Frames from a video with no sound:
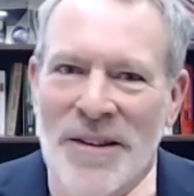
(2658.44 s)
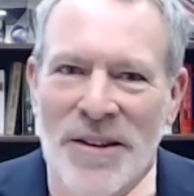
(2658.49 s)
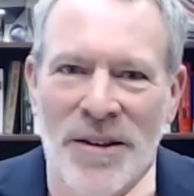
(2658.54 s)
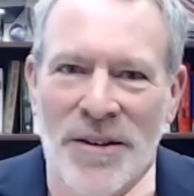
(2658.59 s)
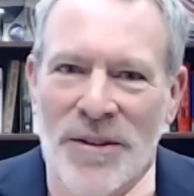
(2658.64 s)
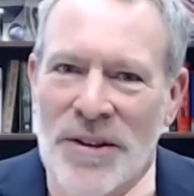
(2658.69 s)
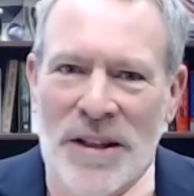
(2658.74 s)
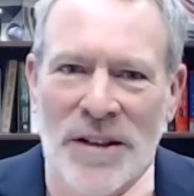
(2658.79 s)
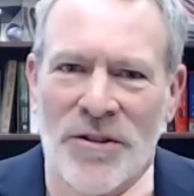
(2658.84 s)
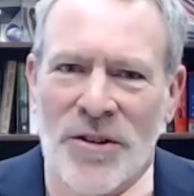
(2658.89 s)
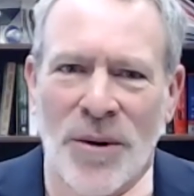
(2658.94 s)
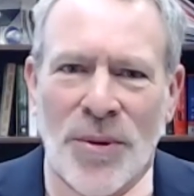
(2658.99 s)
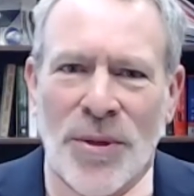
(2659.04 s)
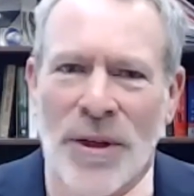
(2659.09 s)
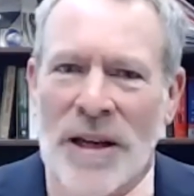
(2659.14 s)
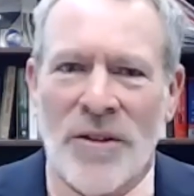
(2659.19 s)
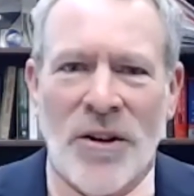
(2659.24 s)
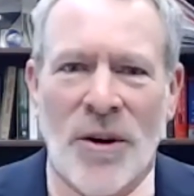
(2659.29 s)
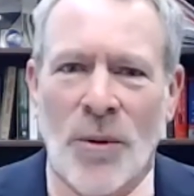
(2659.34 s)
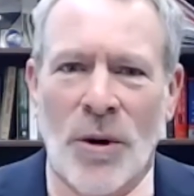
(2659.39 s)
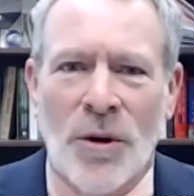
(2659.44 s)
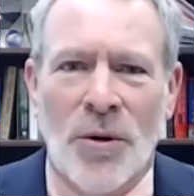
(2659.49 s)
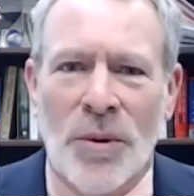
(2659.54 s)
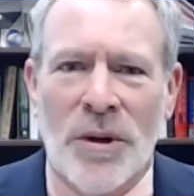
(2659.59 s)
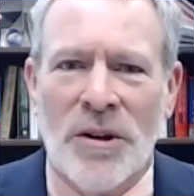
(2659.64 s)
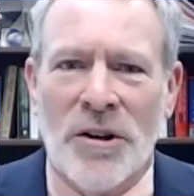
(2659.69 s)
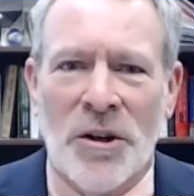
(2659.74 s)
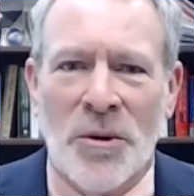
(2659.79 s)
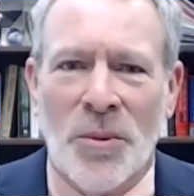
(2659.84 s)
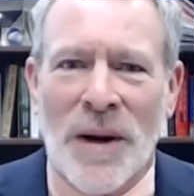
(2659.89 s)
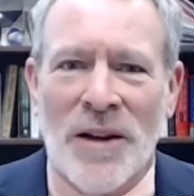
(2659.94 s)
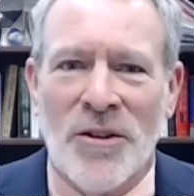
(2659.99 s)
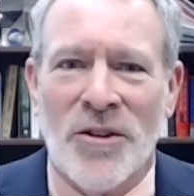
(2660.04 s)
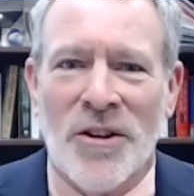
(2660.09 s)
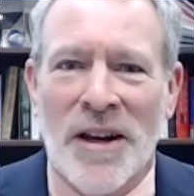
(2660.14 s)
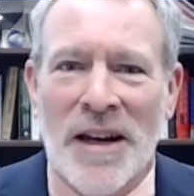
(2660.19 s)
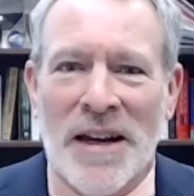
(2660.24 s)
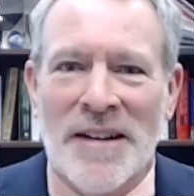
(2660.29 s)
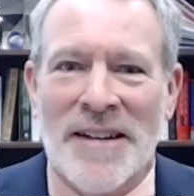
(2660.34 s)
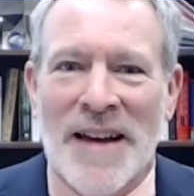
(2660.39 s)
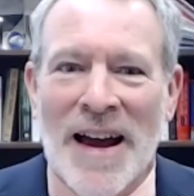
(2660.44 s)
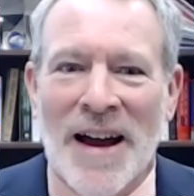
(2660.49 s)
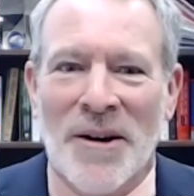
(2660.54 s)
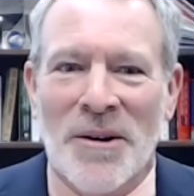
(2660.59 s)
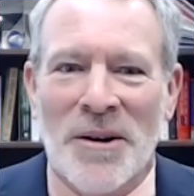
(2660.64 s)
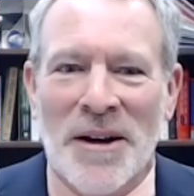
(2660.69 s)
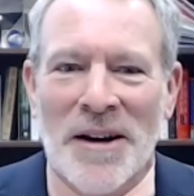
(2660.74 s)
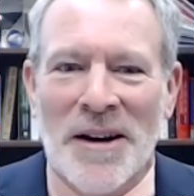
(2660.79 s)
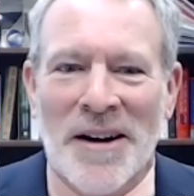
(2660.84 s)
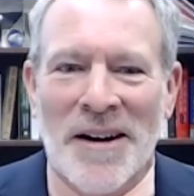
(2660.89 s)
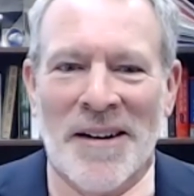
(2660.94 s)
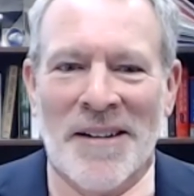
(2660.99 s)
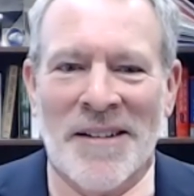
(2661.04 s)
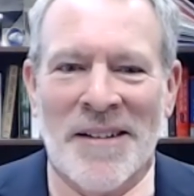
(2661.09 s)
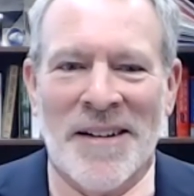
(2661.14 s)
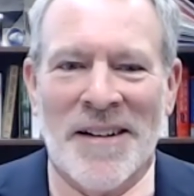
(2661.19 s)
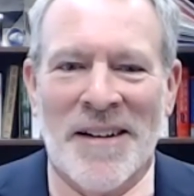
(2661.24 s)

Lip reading: these are things that would really resonate down here.